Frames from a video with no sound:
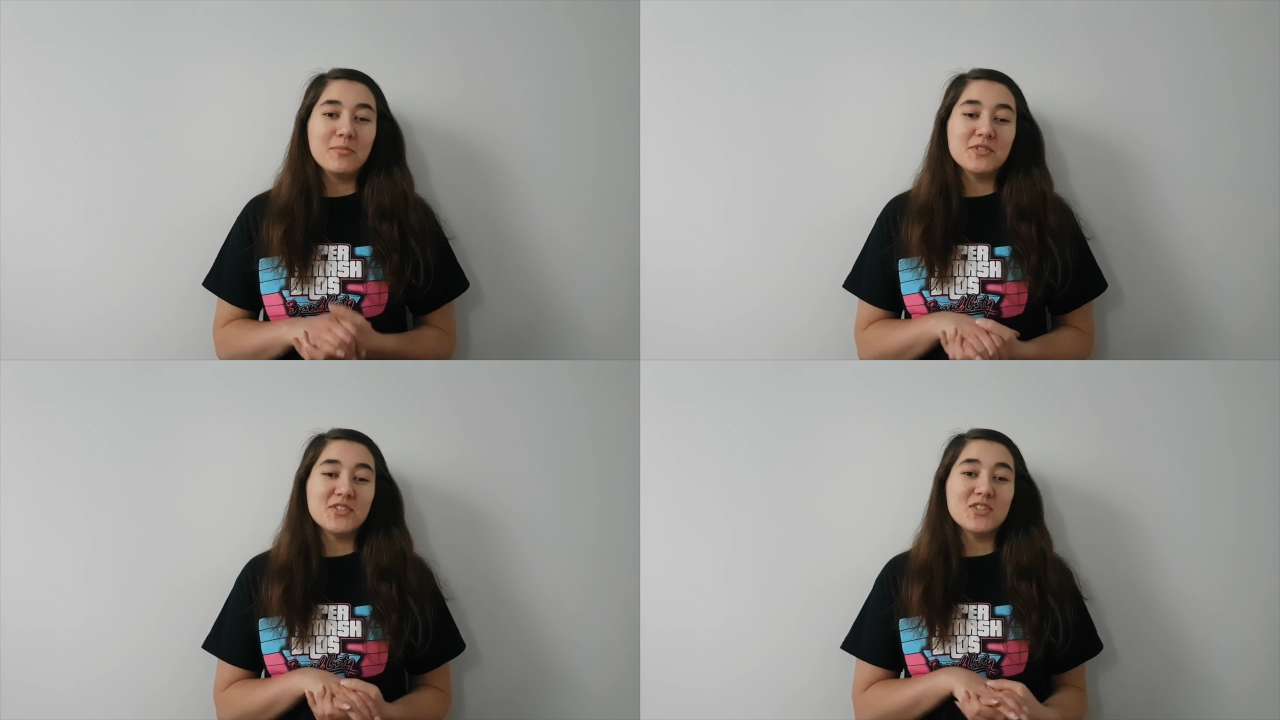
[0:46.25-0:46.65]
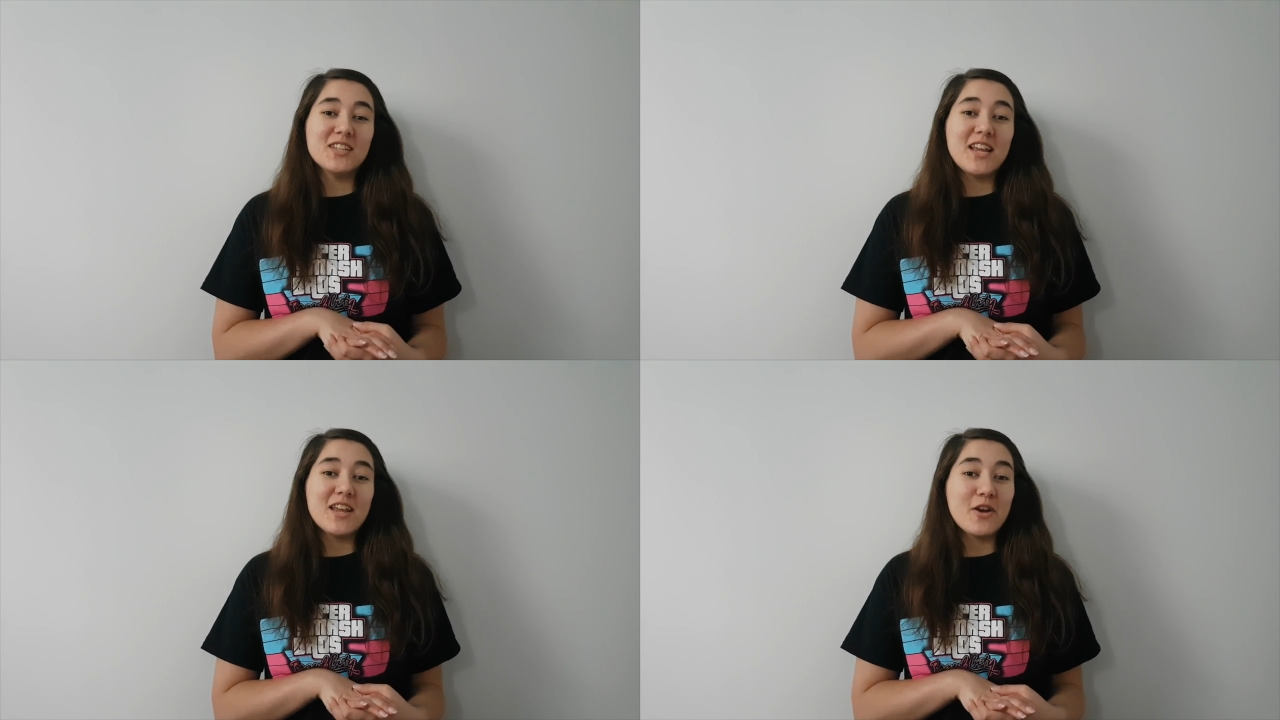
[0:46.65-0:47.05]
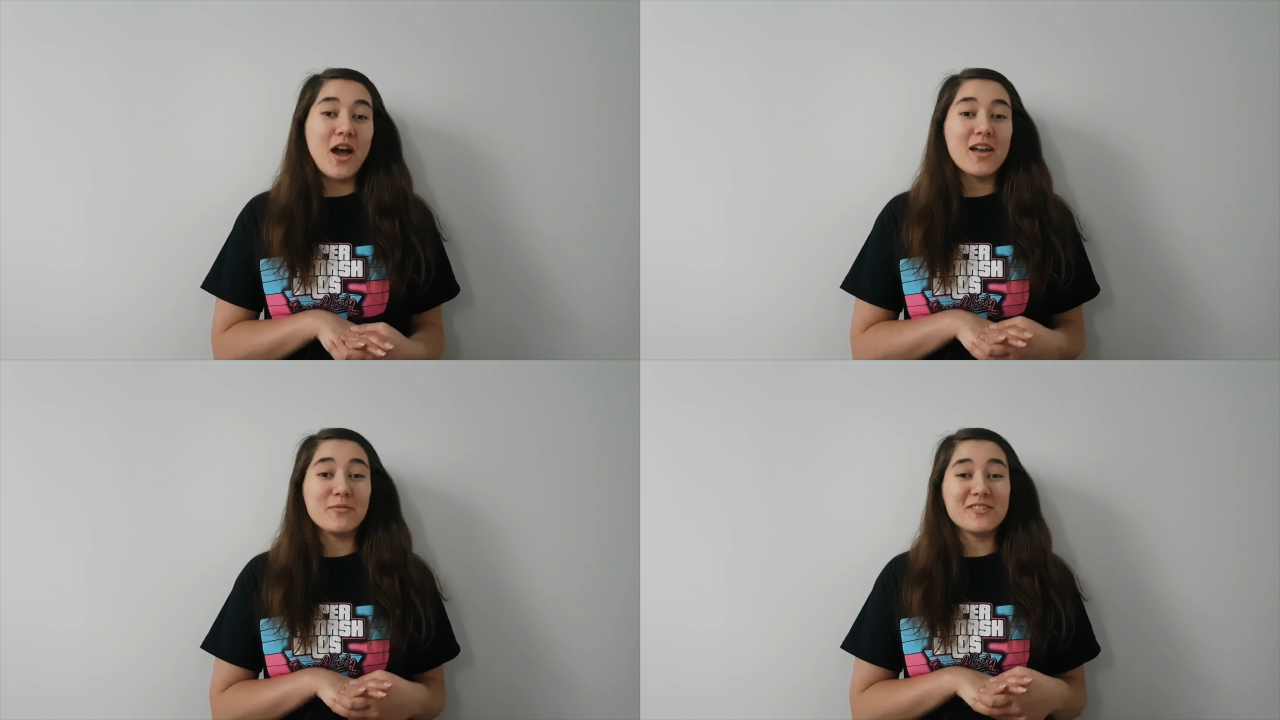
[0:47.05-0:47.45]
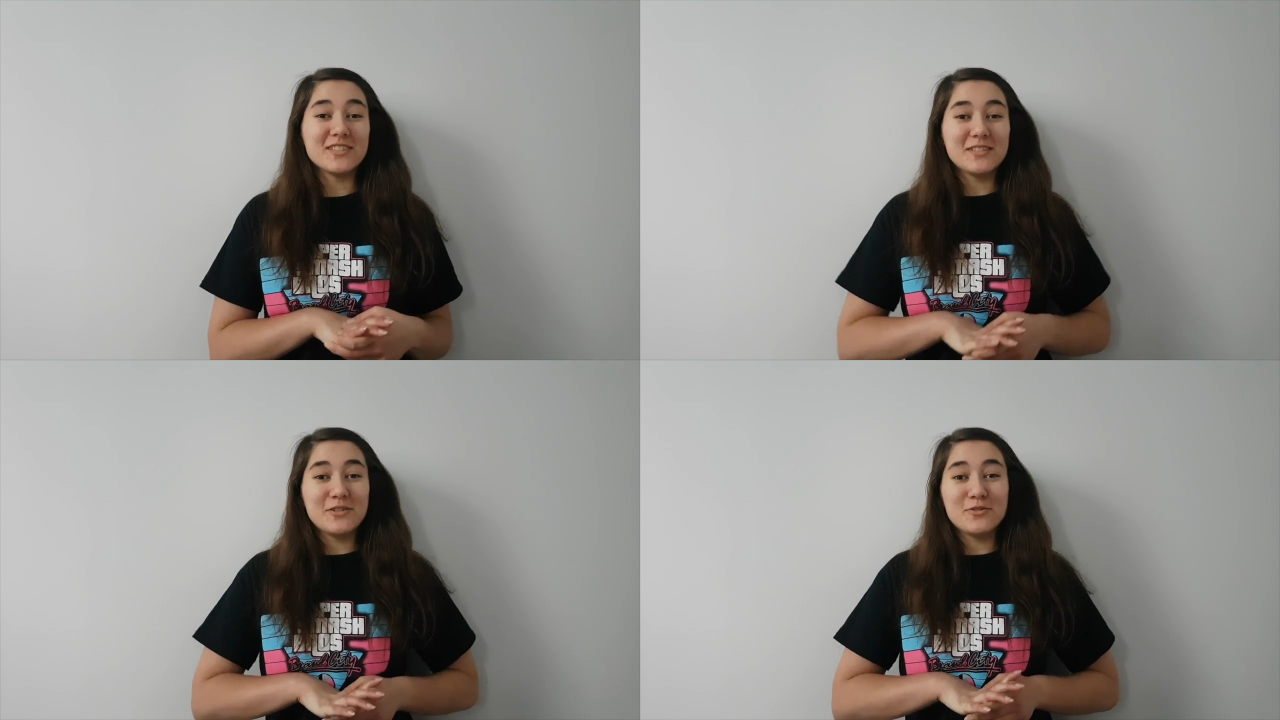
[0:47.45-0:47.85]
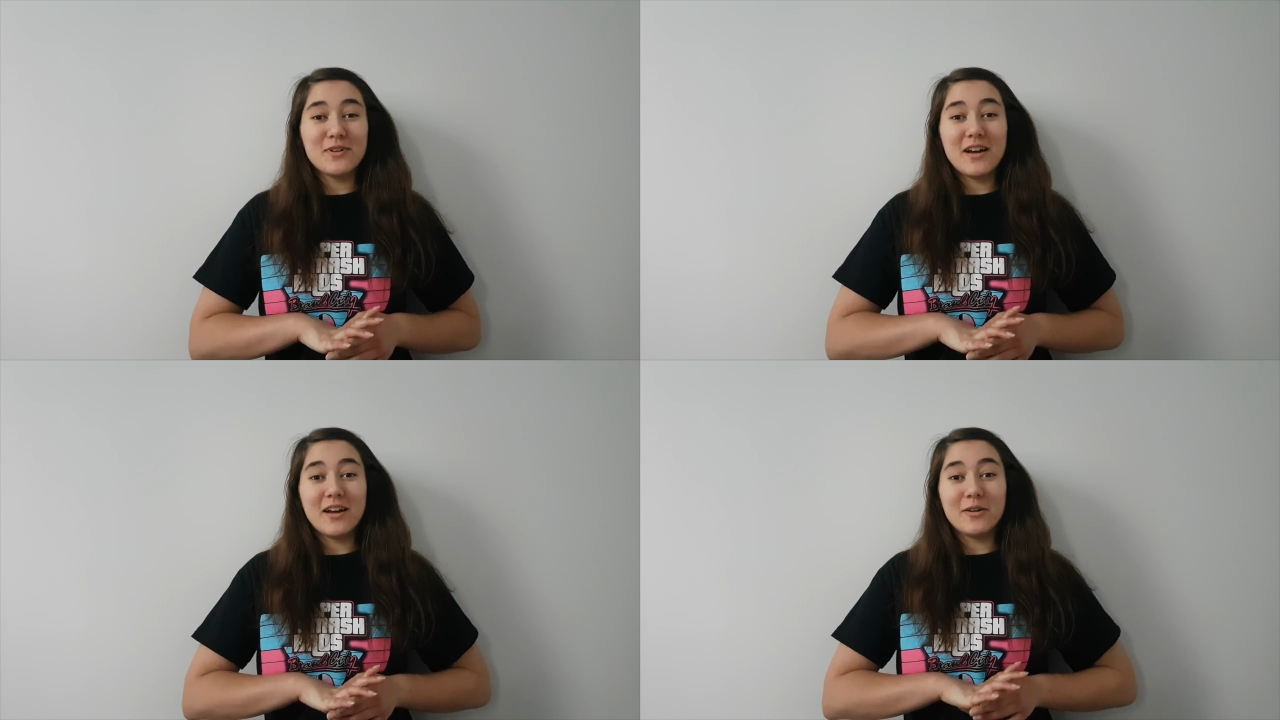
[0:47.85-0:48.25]
So today I'm going to
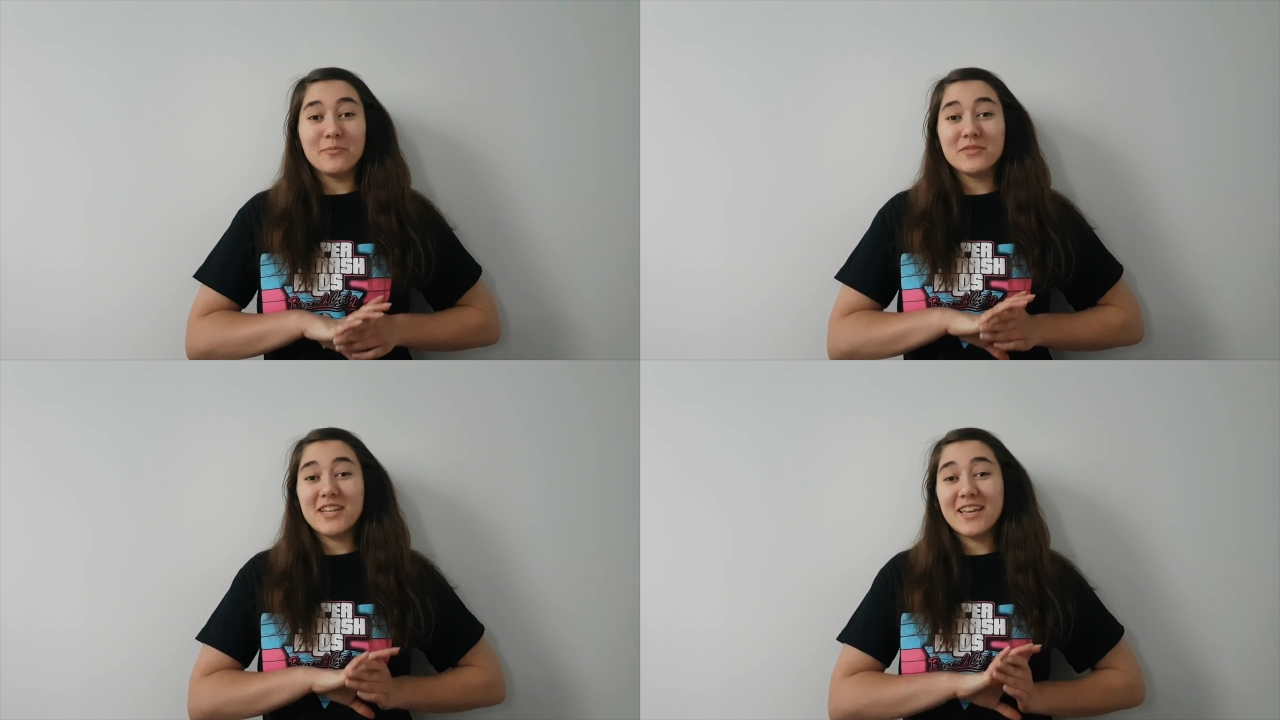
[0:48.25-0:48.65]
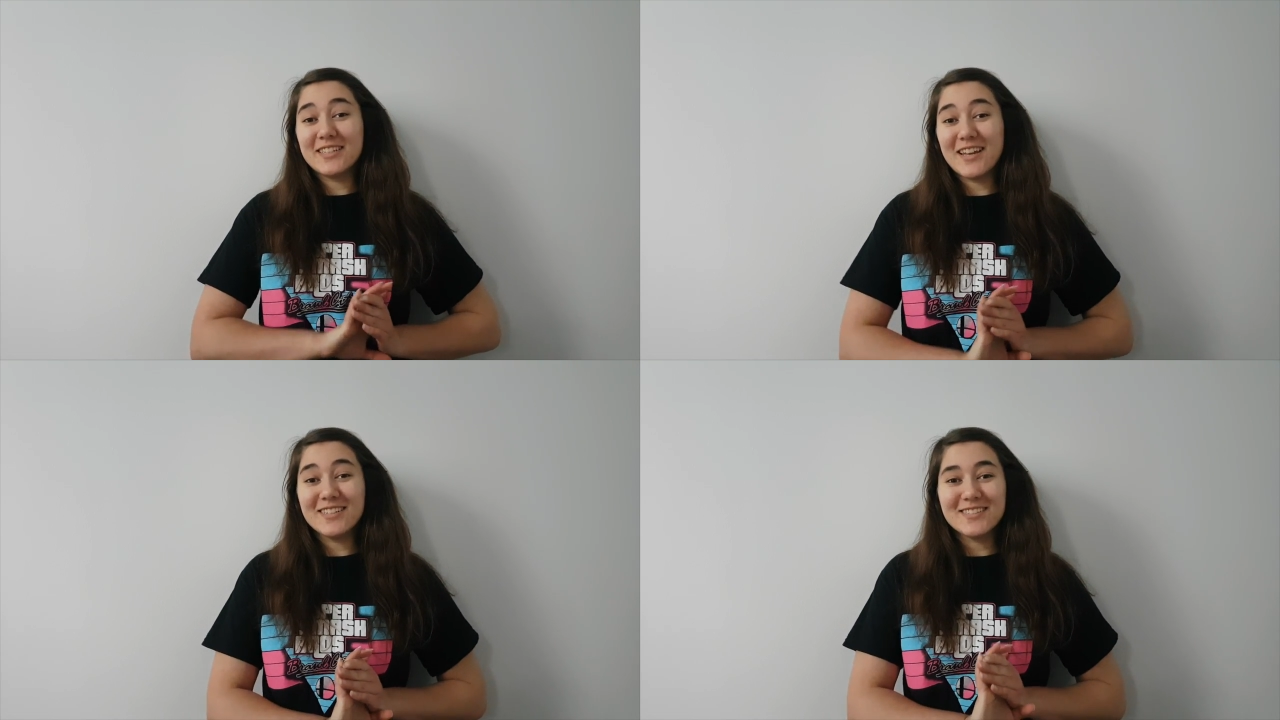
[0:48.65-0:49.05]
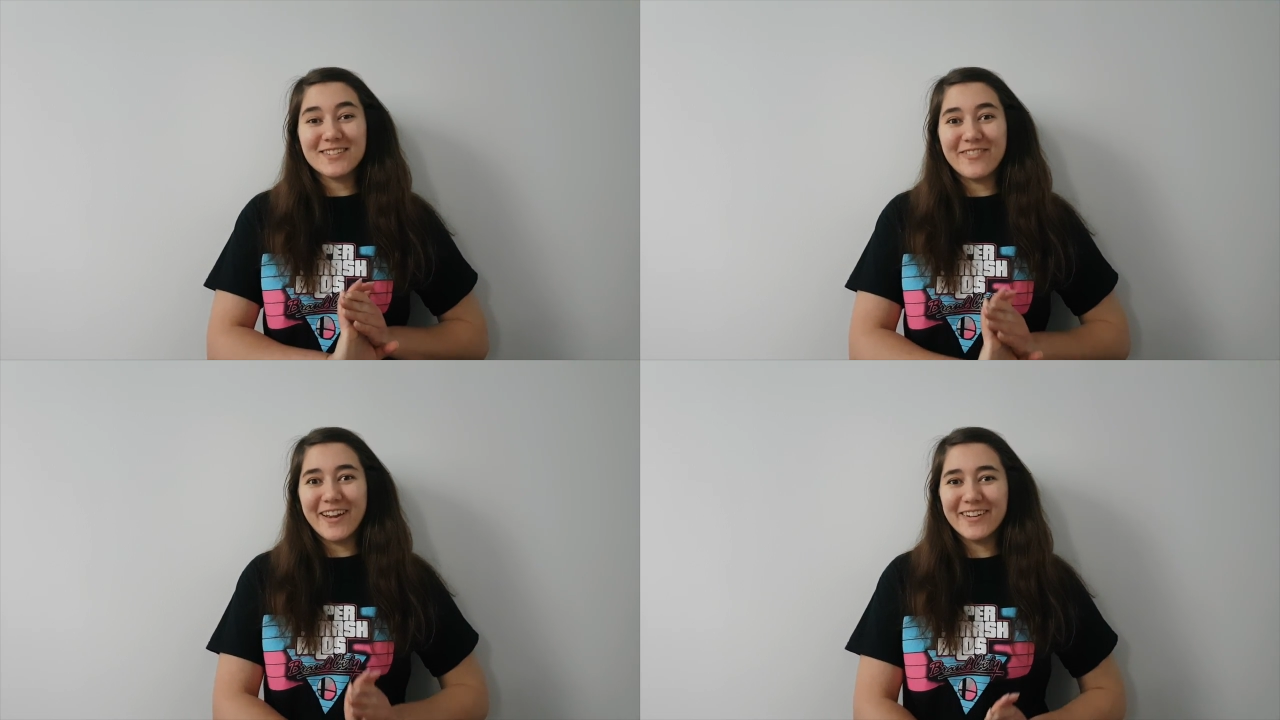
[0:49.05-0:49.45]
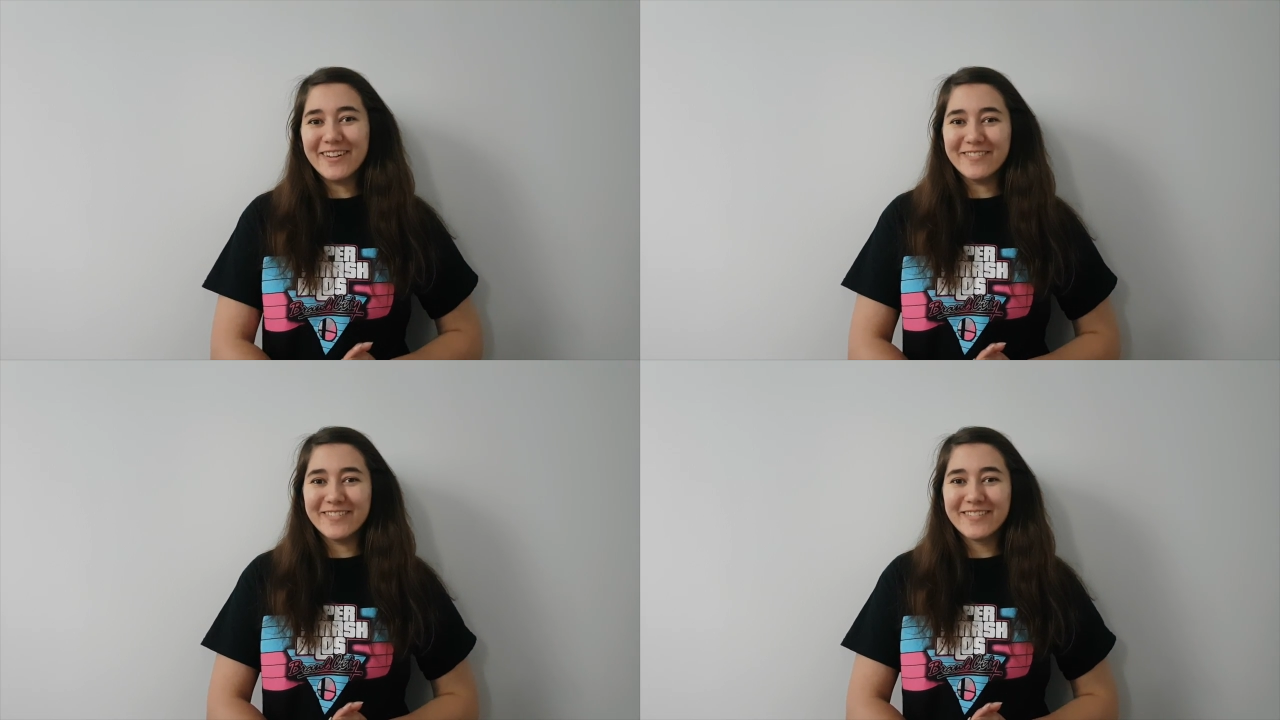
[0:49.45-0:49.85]
take a test to find out.